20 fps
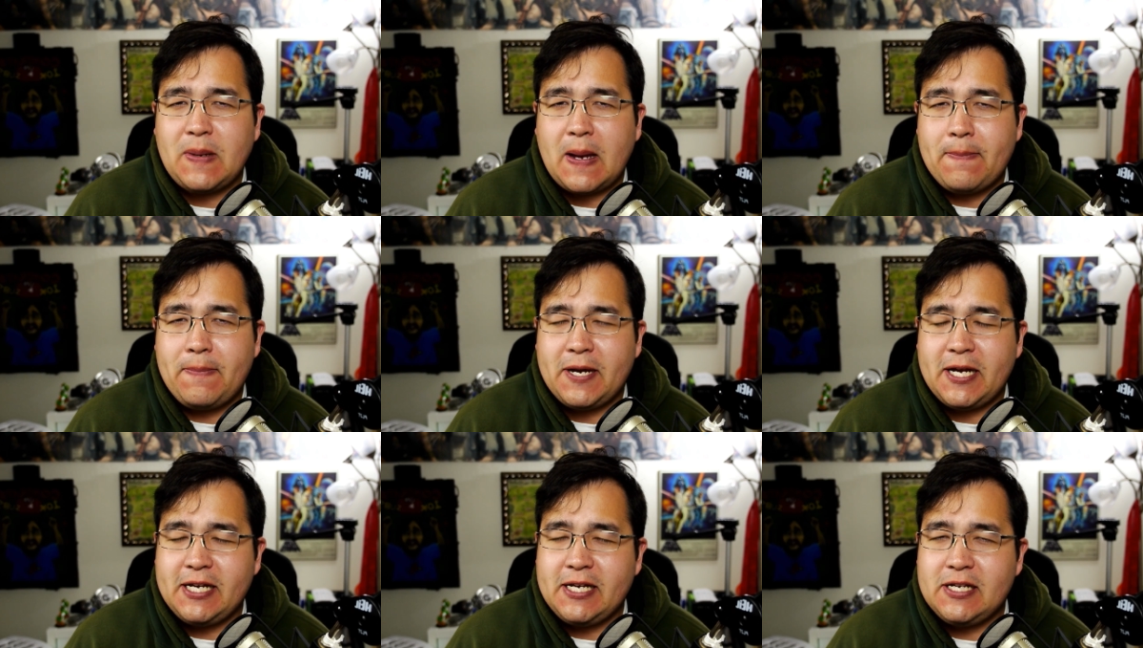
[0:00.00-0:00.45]
my
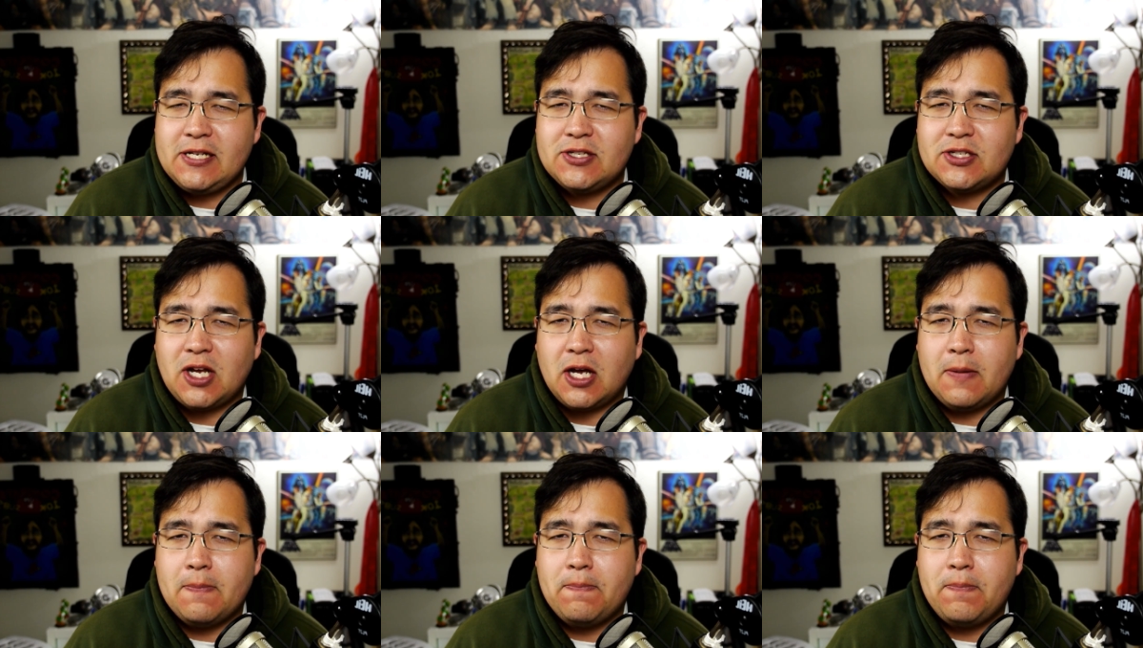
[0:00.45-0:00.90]

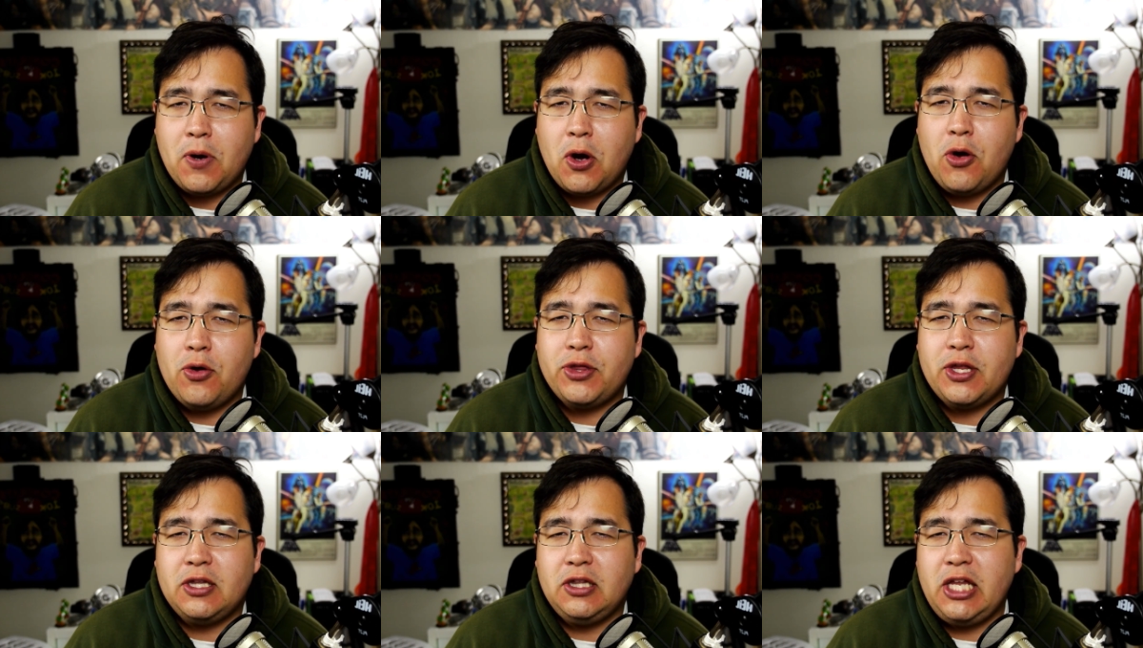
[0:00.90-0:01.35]
opinions on
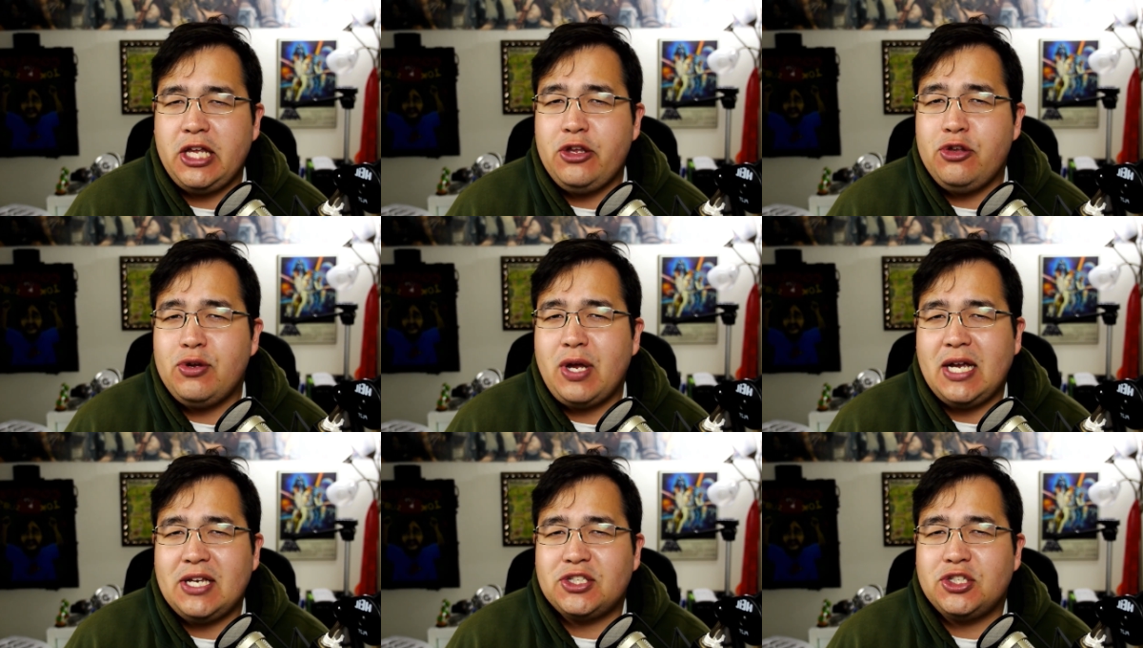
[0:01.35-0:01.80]
both and let
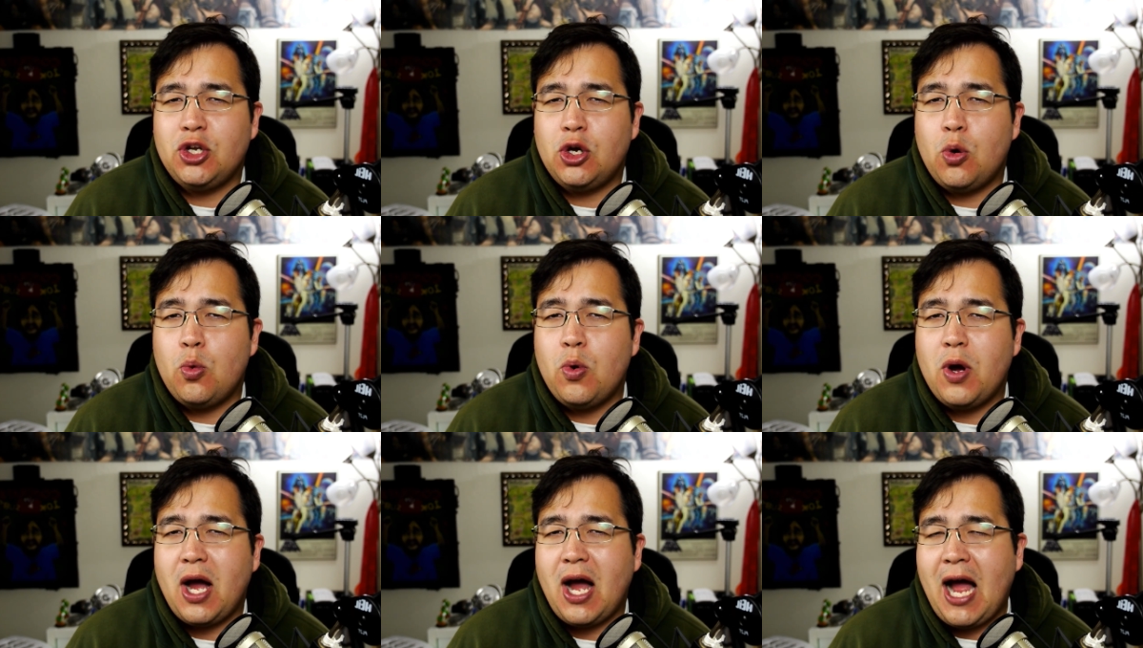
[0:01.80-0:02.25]
you guys know
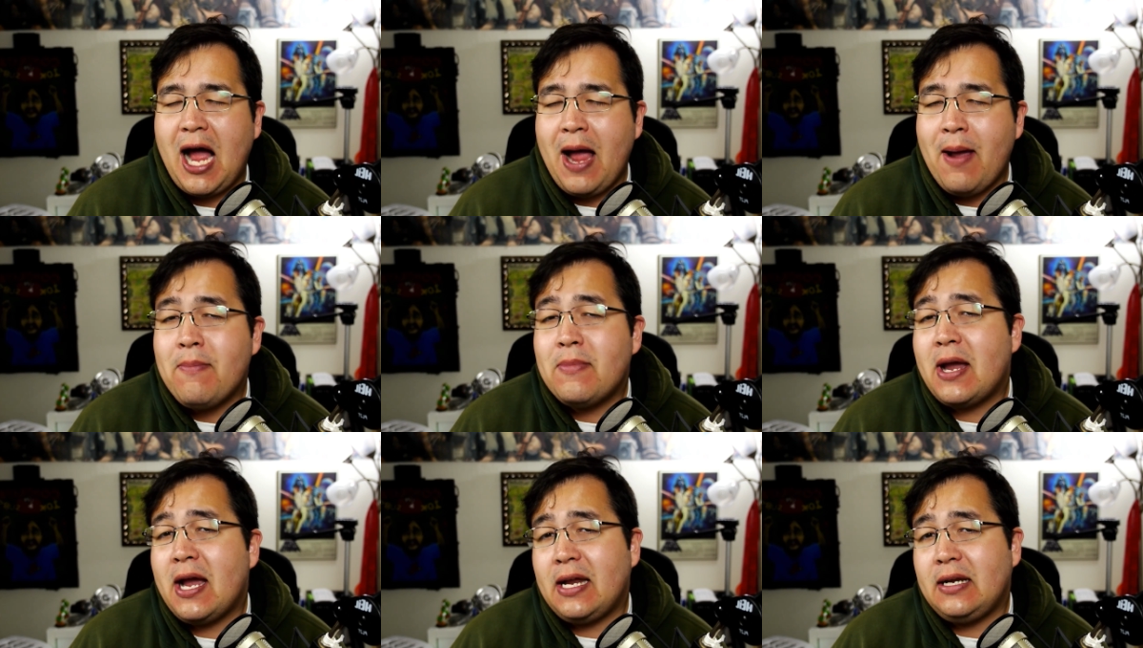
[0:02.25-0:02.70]
what
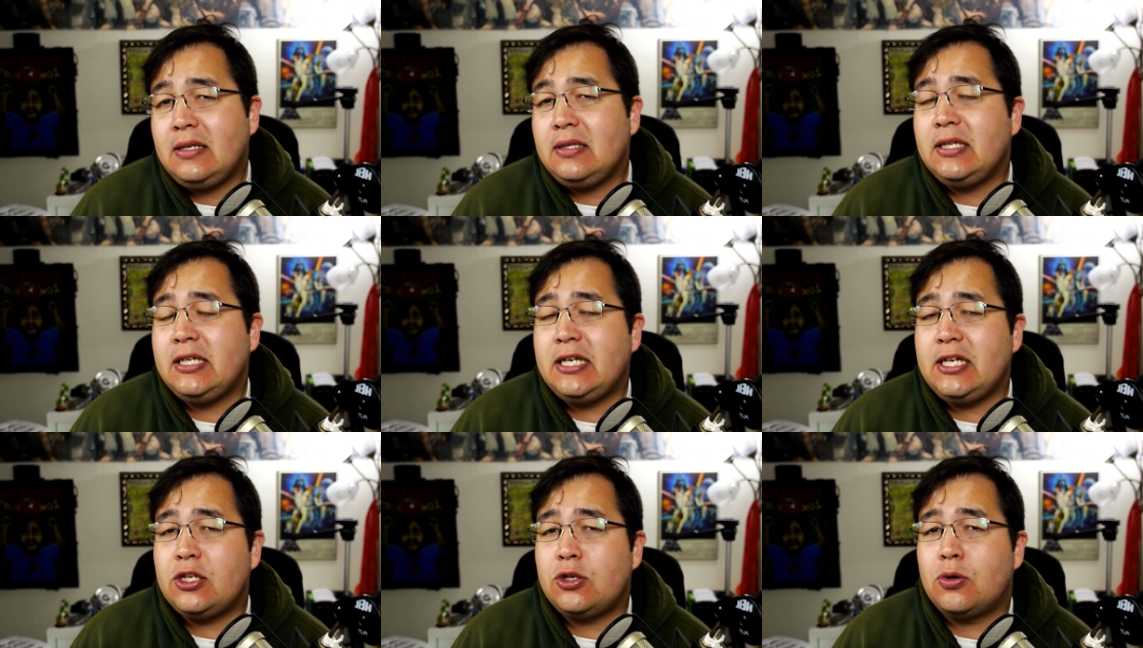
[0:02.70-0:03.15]
I'm kind of
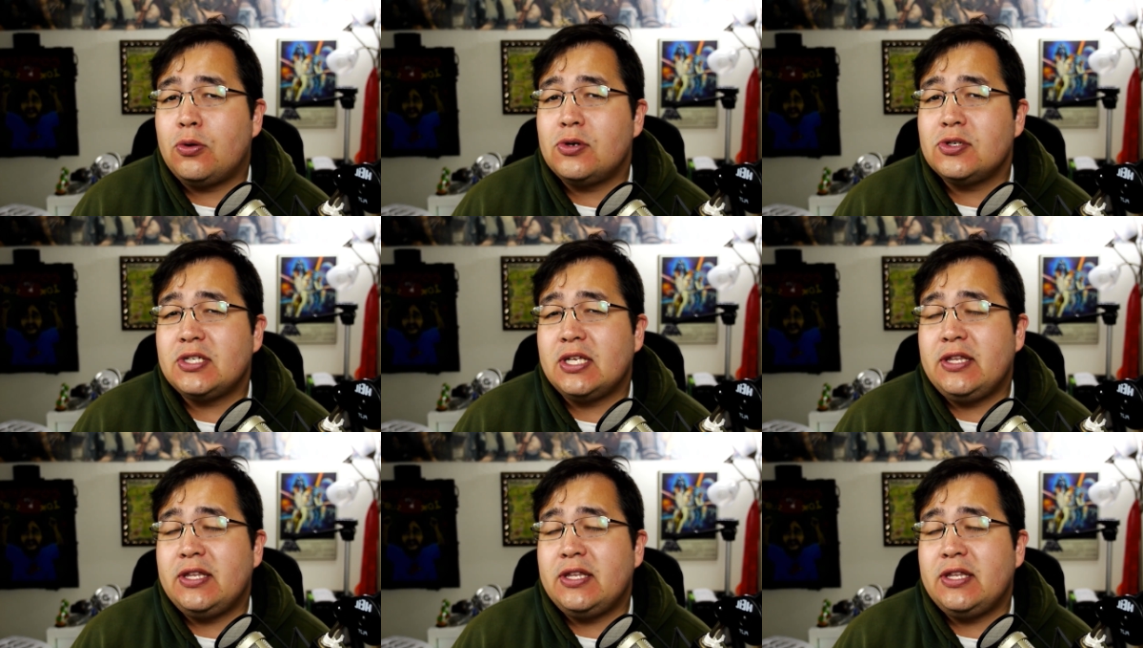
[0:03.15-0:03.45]
leaning towards.